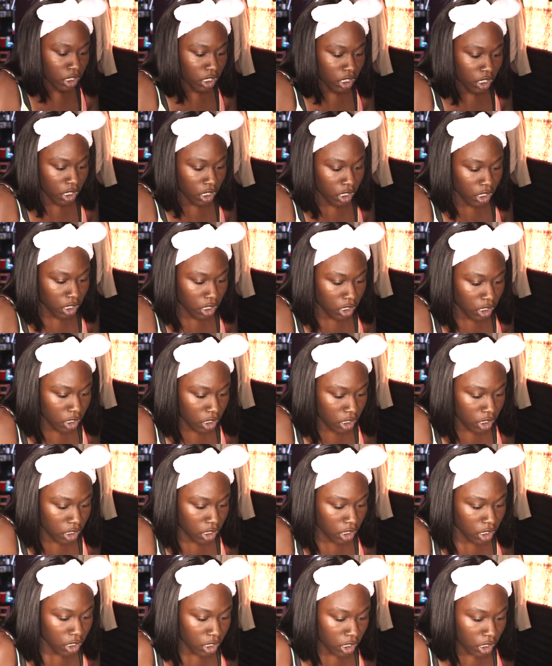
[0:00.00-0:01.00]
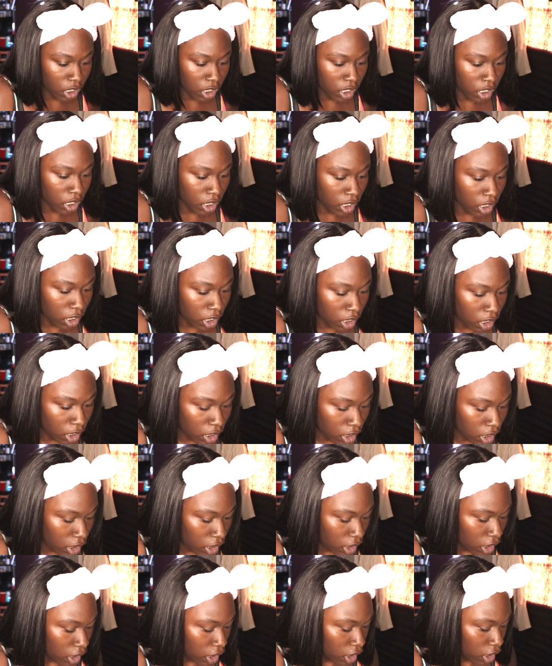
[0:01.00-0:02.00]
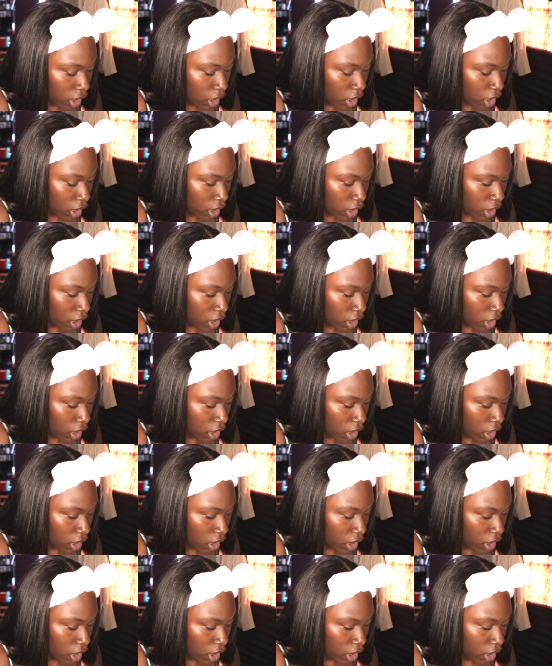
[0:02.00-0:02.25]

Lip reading: Nothing is said.